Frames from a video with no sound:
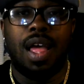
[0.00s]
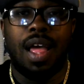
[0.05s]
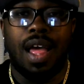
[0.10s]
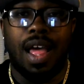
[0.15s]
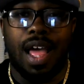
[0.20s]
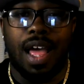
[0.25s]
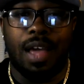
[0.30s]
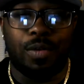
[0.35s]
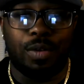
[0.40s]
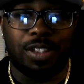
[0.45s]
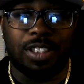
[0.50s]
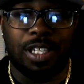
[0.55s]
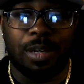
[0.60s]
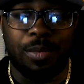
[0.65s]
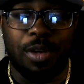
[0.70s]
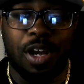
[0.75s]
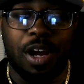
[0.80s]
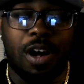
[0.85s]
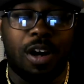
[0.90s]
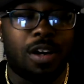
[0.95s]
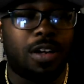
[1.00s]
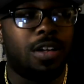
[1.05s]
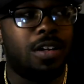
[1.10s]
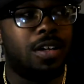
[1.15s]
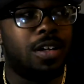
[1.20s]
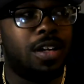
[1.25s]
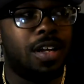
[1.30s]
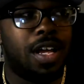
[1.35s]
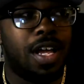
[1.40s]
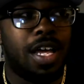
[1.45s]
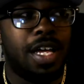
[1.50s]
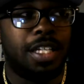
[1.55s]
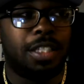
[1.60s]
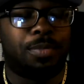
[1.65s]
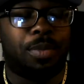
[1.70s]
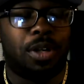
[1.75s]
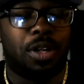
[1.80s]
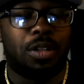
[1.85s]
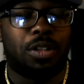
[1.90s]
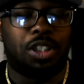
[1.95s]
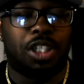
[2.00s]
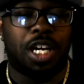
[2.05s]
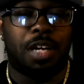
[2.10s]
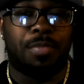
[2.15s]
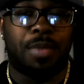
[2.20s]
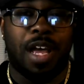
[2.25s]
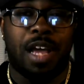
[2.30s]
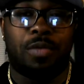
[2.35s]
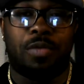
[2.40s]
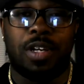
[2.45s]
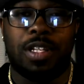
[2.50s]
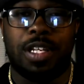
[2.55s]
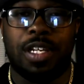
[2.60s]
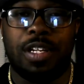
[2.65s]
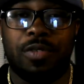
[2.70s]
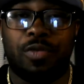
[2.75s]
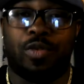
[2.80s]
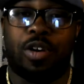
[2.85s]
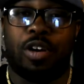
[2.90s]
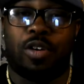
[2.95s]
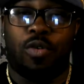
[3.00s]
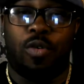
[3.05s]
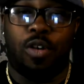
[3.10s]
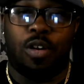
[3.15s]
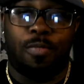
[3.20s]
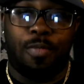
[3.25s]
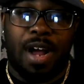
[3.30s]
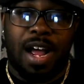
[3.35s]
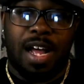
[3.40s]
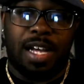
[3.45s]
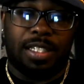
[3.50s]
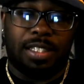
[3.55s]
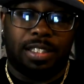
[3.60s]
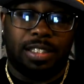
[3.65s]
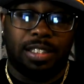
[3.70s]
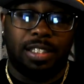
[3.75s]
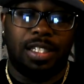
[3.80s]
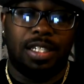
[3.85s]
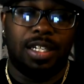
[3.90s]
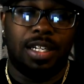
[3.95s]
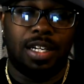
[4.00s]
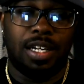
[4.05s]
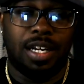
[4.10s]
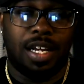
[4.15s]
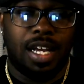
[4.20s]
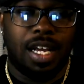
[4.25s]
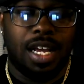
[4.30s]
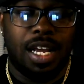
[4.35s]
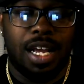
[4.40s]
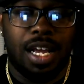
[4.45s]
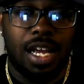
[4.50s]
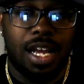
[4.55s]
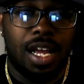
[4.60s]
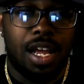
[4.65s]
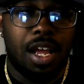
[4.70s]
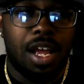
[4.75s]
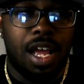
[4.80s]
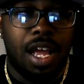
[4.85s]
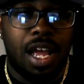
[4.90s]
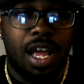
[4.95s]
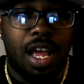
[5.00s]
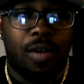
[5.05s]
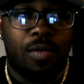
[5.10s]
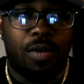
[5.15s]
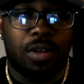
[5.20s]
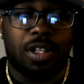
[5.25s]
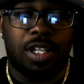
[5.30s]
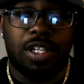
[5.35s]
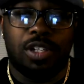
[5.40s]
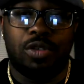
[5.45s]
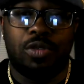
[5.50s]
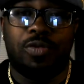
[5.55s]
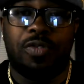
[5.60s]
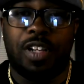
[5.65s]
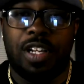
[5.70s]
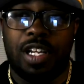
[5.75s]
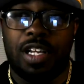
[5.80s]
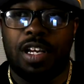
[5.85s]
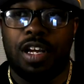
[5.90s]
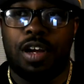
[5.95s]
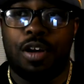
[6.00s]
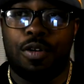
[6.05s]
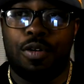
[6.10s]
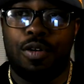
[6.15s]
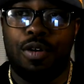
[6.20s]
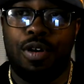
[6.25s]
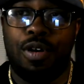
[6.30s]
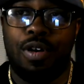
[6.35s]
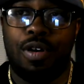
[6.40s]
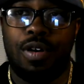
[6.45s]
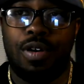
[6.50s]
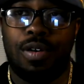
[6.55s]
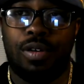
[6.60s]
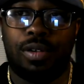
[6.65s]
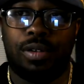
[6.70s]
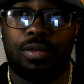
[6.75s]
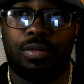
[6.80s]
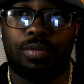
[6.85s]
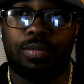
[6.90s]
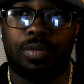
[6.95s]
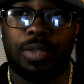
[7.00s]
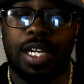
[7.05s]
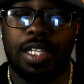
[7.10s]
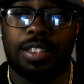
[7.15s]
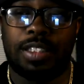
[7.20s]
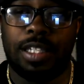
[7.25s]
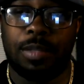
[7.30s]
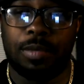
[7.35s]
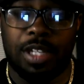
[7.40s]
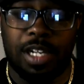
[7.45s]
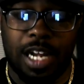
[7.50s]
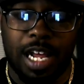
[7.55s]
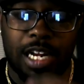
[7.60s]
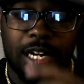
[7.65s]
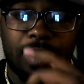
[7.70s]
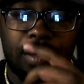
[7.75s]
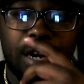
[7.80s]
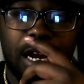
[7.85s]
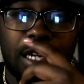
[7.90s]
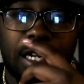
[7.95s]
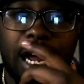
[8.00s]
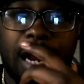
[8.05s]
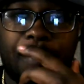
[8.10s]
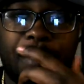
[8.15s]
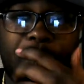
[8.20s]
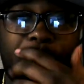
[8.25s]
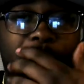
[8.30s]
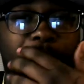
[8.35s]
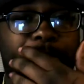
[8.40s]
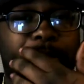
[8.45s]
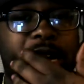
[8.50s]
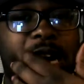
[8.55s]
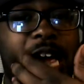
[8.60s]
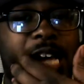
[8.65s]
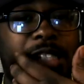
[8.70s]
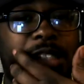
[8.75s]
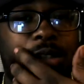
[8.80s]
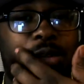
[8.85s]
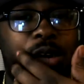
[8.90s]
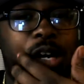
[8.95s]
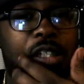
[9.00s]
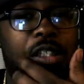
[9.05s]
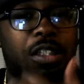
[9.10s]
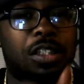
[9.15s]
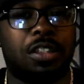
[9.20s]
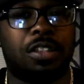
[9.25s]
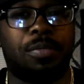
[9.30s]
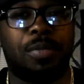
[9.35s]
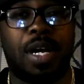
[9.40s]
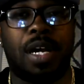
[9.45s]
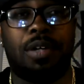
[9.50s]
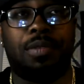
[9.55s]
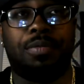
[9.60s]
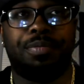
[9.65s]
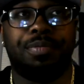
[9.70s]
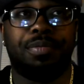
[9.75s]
Hey, what's up, y'all? It's Polo J back with In the Red Corner Boxing with a new video and something that a lot of people have been asking questions about.